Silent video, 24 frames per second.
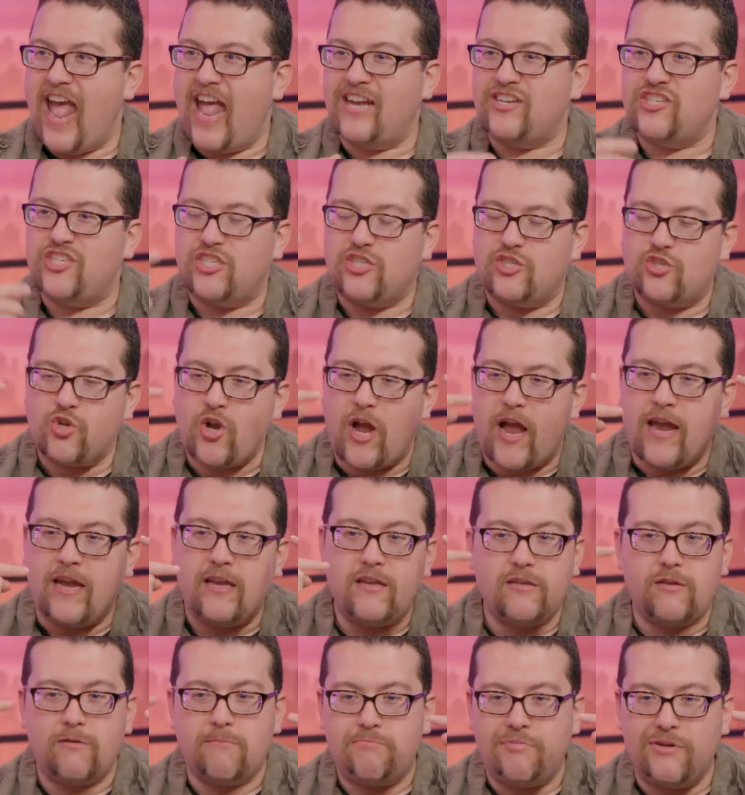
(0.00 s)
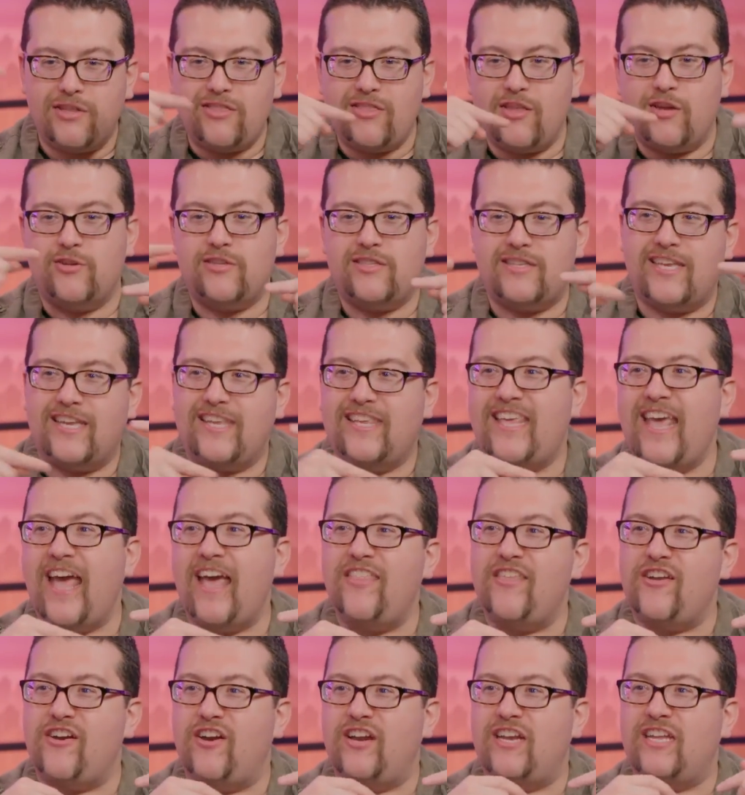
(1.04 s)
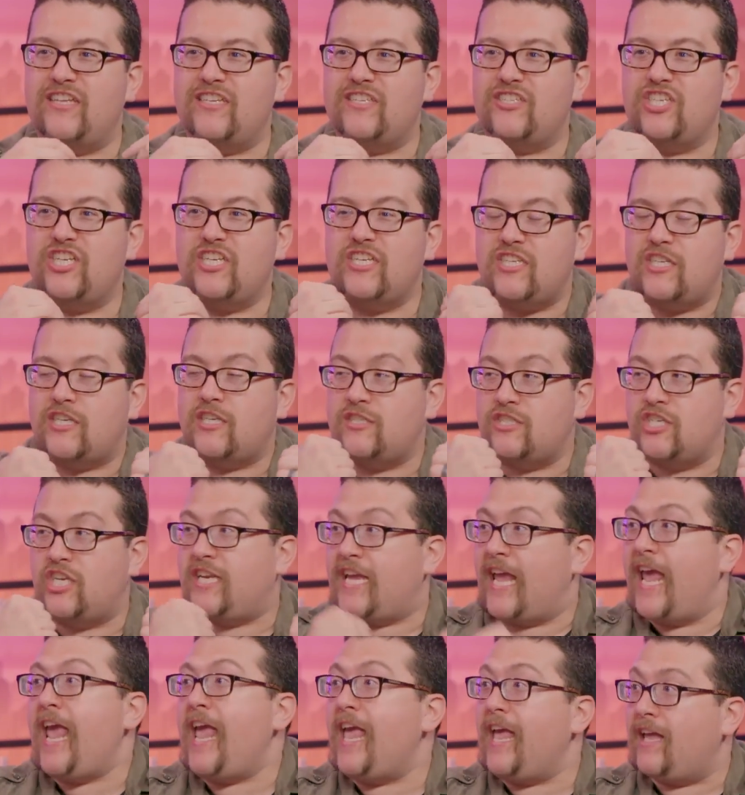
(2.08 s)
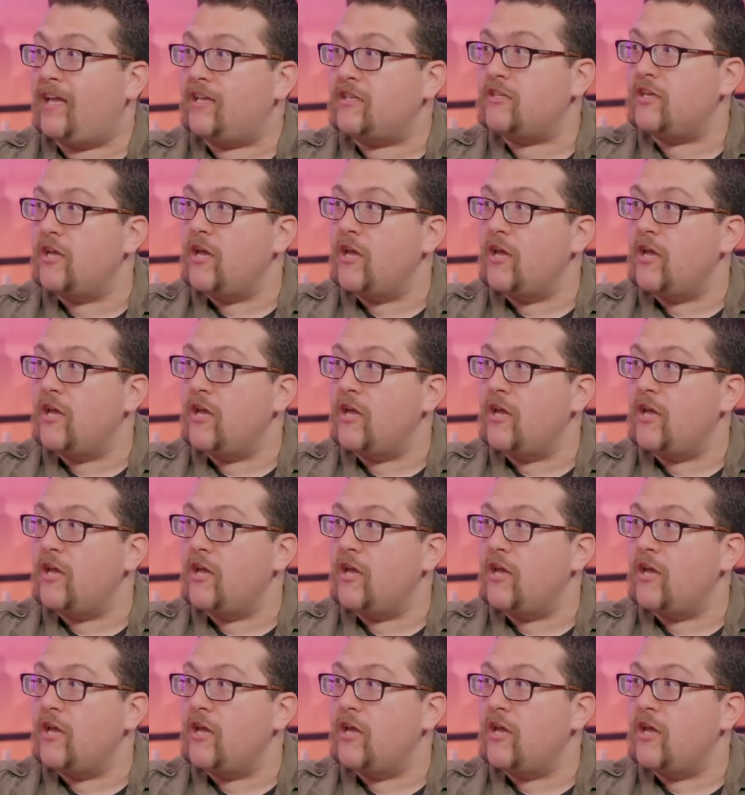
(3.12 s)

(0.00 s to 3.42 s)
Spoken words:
And she's trying to put the together and she can't.